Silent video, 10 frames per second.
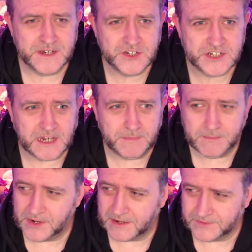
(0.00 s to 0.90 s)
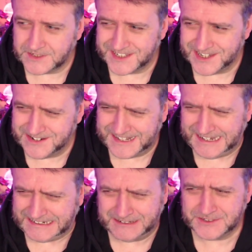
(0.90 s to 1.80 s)
made you skip your breakfast, though.
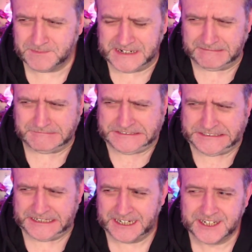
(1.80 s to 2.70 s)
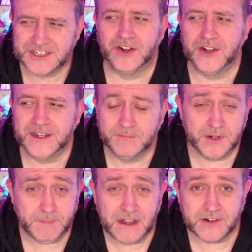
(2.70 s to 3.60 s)
That that was a bit sorry, but
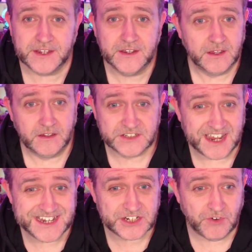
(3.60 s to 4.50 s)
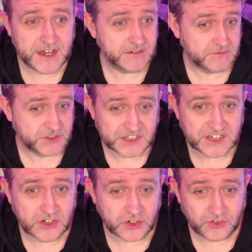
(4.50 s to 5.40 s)
apparently tastes great,
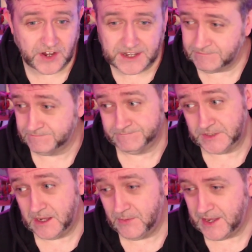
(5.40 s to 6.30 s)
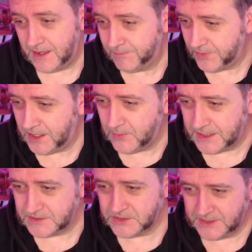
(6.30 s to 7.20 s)
doesn't look great. Well, there we are.
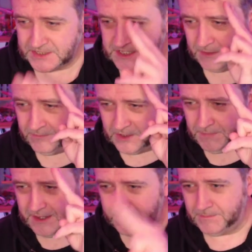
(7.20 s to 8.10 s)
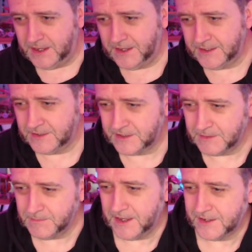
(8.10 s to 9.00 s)
Anyway, until next time, goodbye, goodbye, and
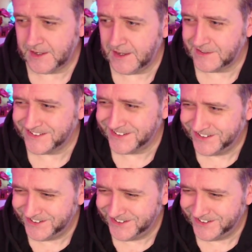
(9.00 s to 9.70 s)
goodbye again.